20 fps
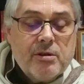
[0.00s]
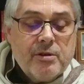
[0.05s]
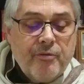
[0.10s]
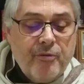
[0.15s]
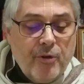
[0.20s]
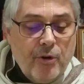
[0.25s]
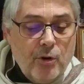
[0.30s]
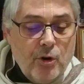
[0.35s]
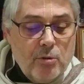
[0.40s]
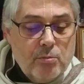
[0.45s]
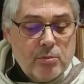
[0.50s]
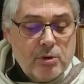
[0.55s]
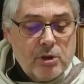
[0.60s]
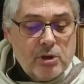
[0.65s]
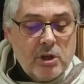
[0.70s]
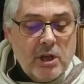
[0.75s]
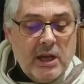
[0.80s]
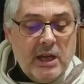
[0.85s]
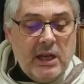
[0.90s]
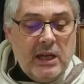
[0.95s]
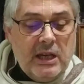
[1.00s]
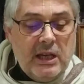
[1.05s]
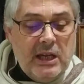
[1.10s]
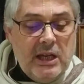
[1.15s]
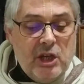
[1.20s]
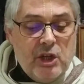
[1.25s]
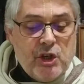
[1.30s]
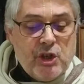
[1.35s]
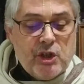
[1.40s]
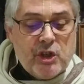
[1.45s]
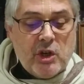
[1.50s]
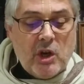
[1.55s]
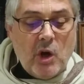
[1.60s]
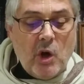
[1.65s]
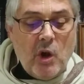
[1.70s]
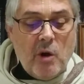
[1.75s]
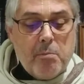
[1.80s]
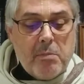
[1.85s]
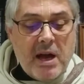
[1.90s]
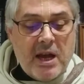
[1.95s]
forms, each
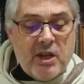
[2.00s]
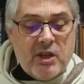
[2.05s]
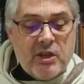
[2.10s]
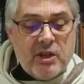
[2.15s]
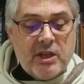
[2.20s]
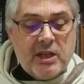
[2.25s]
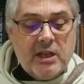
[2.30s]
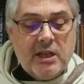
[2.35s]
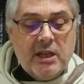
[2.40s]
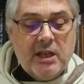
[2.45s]
almighty,